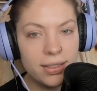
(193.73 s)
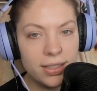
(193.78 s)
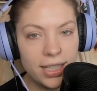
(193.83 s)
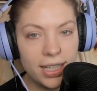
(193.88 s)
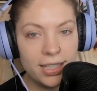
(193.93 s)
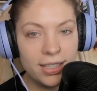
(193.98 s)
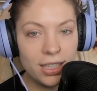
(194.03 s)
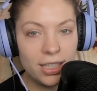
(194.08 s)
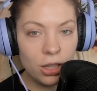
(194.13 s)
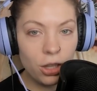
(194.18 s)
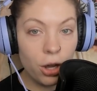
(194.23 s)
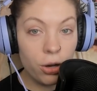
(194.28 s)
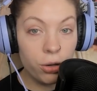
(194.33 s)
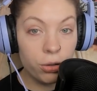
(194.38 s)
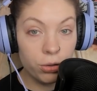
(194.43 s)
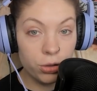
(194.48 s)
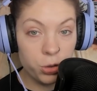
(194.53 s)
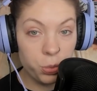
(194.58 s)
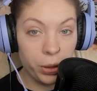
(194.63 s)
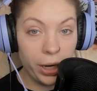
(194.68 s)
DC
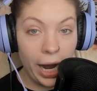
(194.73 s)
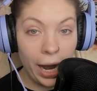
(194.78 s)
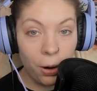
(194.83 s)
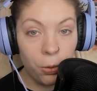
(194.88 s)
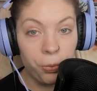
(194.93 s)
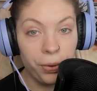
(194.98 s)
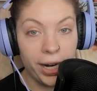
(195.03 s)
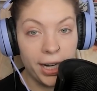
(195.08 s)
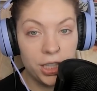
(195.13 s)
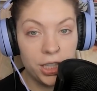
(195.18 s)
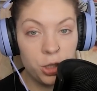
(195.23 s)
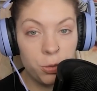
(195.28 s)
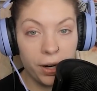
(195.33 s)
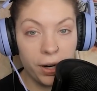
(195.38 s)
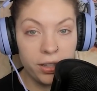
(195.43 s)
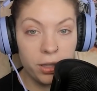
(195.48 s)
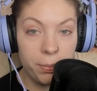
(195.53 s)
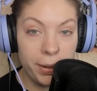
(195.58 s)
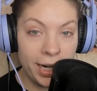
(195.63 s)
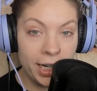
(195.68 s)
locals were outraged
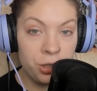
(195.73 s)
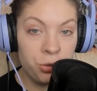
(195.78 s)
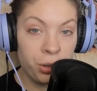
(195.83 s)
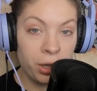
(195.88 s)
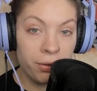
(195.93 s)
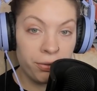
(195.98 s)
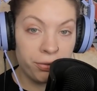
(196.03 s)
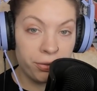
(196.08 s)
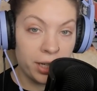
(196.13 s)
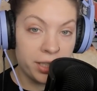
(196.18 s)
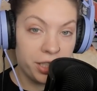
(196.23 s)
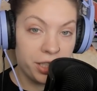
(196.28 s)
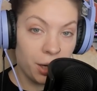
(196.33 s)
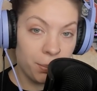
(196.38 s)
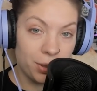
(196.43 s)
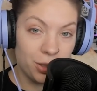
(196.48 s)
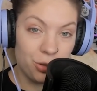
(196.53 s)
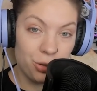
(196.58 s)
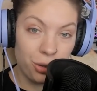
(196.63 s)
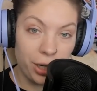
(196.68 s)
by the Patriot Front
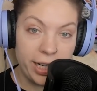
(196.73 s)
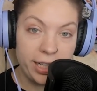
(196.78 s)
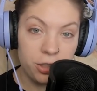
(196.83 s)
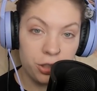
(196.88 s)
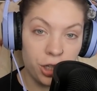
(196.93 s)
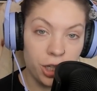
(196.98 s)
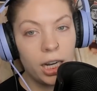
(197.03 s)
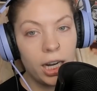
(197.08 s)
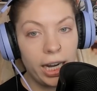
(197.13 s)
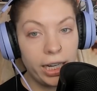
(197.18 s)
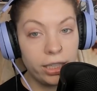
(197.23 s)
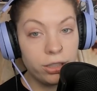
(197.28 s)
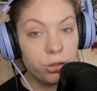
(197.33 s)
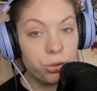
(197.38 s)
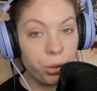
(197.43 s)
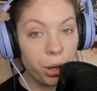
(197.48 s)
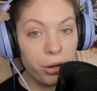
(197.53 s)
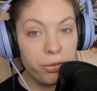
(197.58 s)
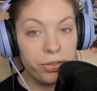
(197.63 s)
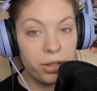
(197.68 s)
demonstration and
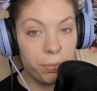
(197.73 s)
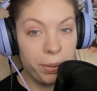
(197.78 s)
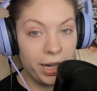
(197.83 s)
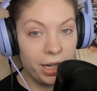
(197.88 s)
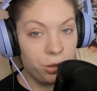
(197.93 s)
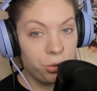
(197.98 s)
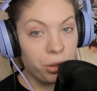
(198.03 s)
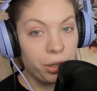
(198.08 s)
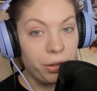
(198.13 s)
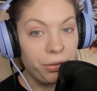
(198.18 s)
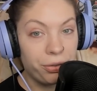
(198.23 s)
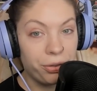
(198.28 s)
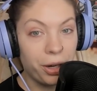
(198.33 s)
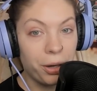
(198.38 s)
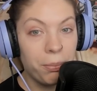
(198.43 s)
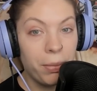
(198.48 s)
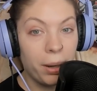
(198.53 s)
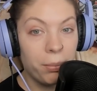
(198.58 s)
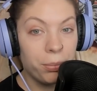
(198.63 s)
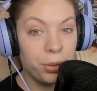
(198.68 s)
drove the Patriot
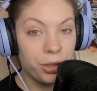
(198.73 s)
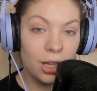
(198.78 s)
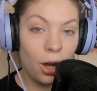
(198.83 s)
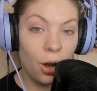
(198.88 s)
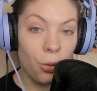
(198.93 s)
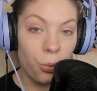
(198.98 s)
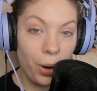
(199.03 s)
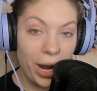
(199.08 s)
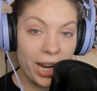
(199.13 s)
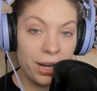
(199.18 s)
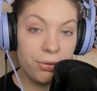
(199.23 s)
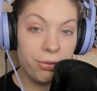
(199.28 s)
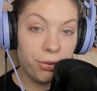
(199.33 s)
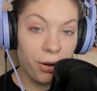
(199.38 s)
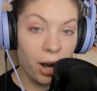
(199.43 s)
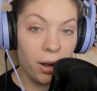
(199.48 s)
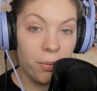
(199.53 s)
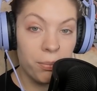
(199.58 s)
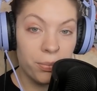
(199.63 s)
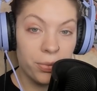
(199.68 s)
Front members away
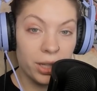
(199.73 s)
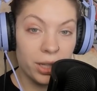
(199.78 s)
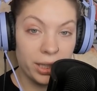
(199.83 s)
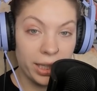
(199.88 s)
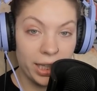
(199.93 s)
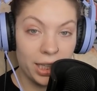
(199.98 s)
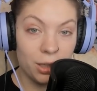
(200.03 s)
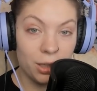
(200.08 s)
from the Lincoln